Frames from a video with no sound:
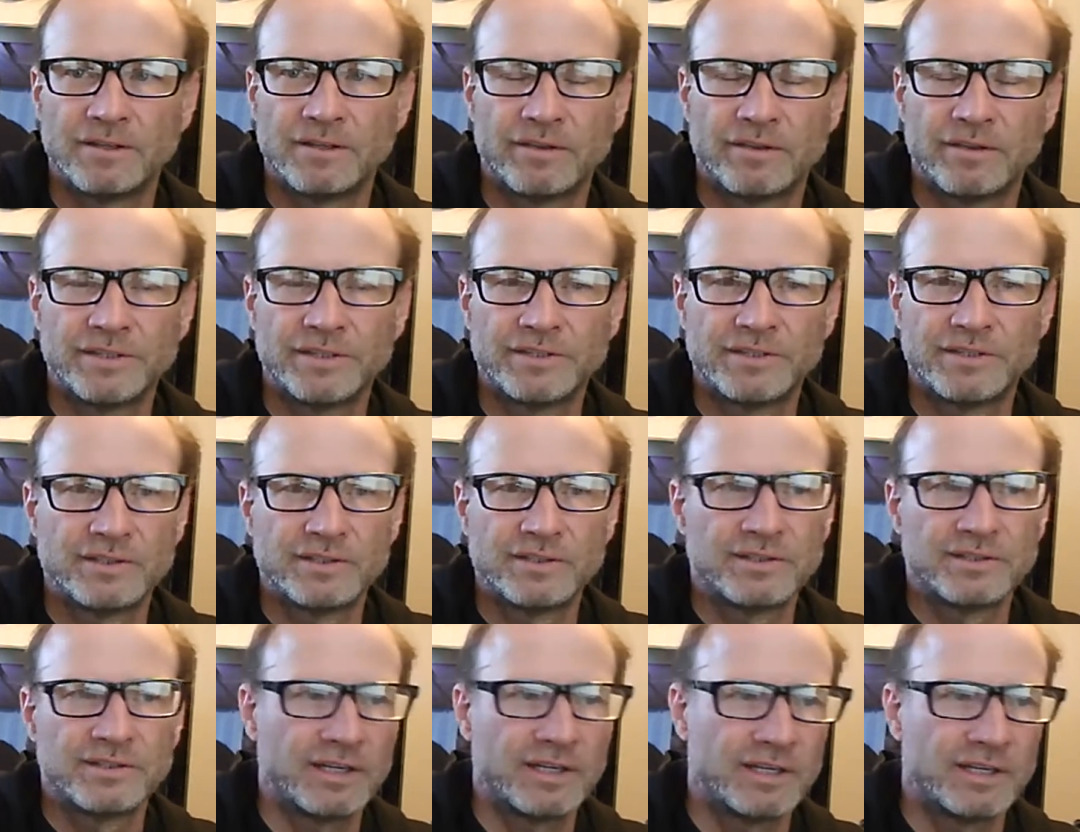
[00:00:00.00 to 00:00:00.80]
This
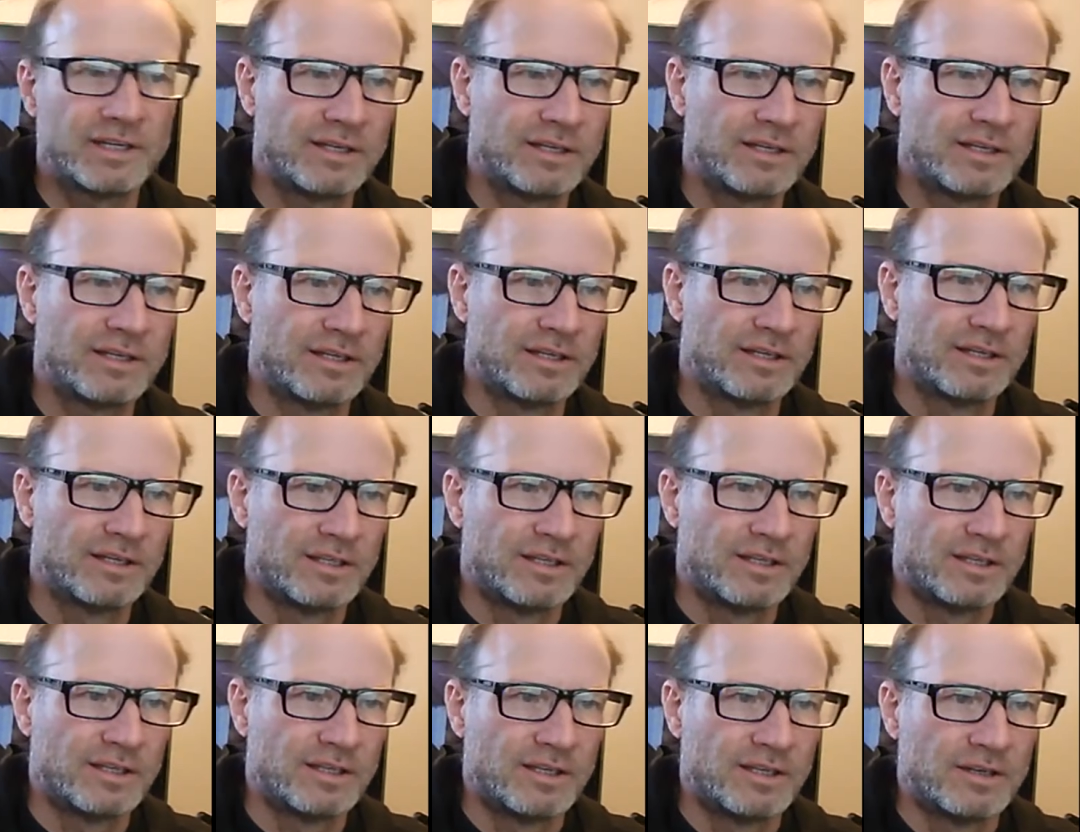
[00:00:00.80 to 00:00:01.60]
is a
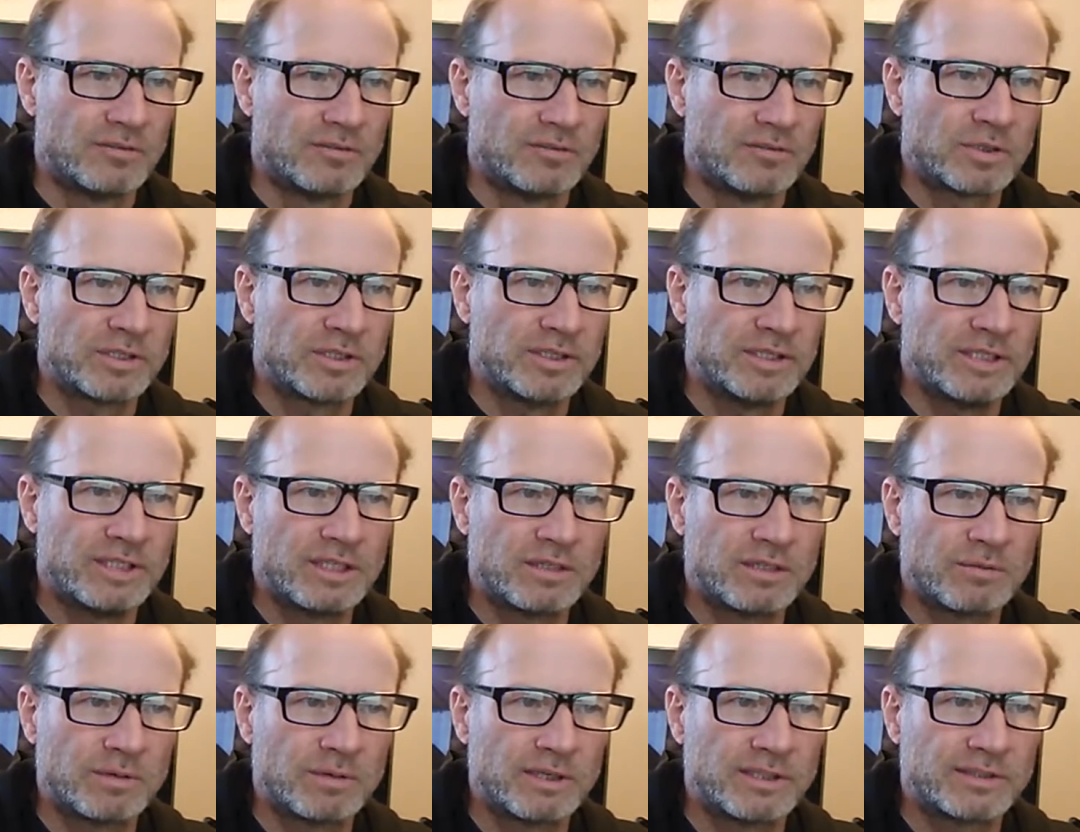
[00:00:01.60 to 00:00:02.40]
really
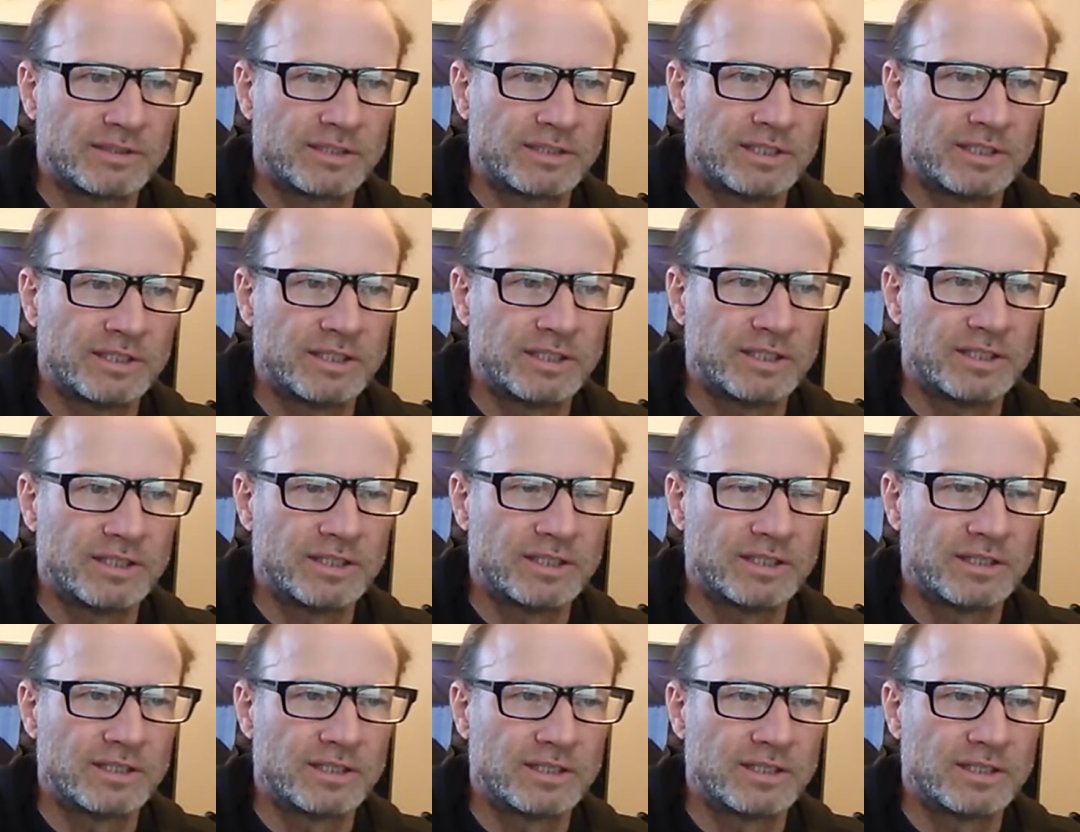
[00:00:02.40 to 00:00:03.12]
neat question.